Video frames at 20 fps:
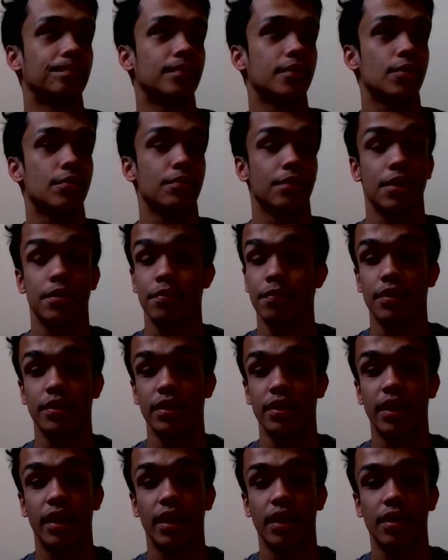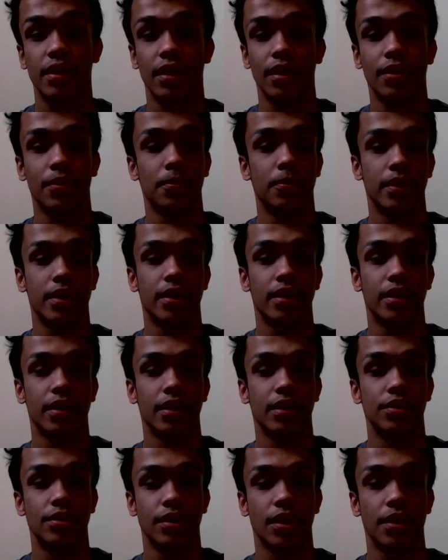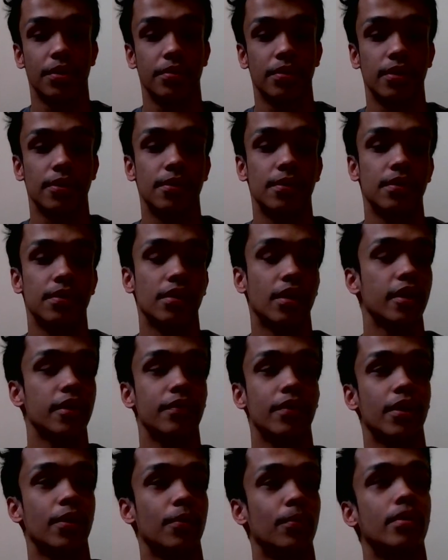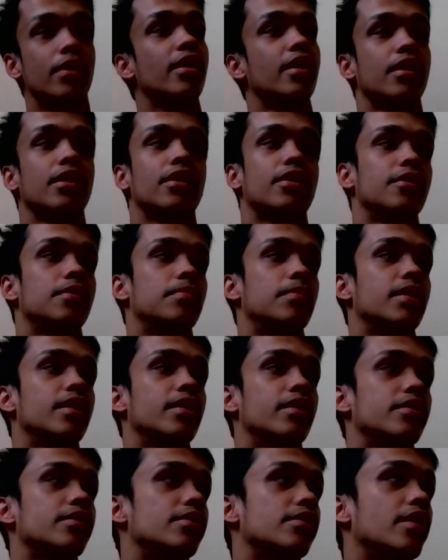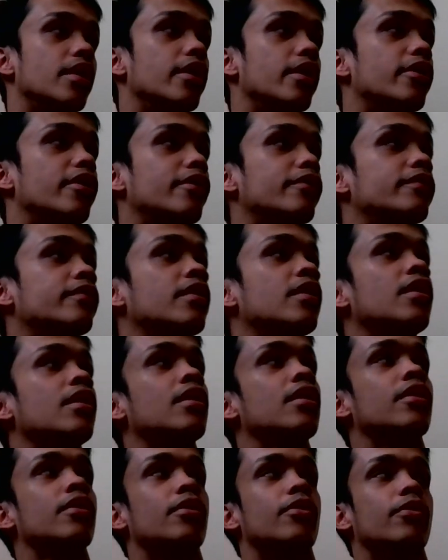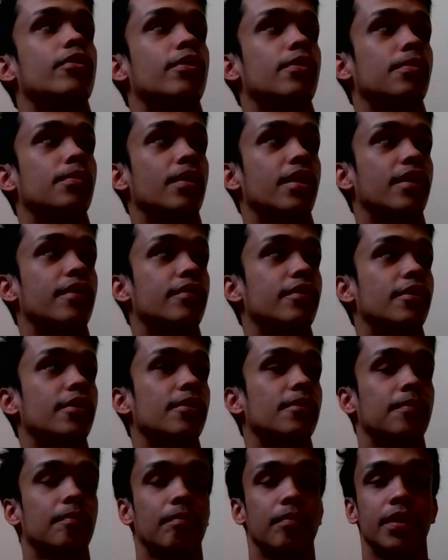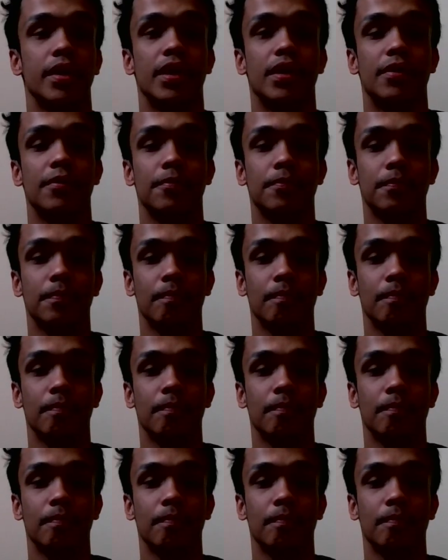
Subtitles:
stressful day at work in general. Not even at work, it could be on your day off or whatever. But